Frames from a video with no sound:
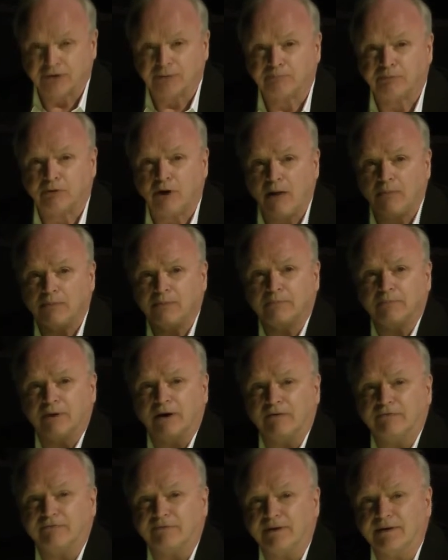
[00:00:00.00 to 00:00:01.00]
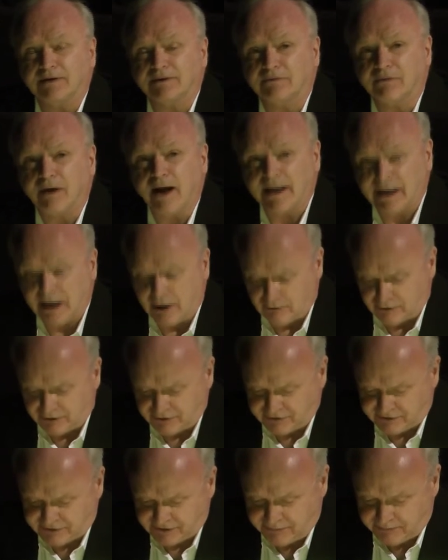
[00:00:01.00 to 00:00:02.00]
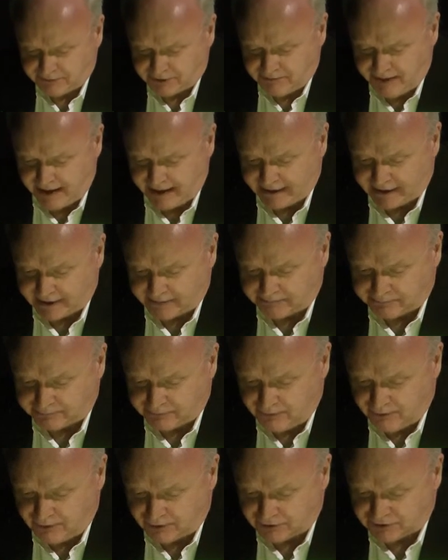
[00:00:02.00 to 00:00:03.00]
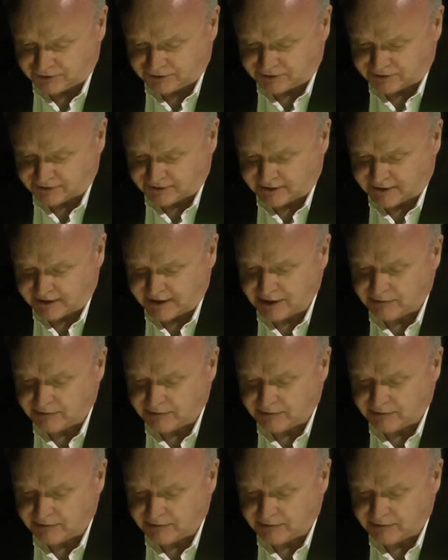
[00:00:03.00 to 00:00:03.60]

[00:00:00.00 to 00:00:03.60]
The problem of Kracauer's symptomatic approach,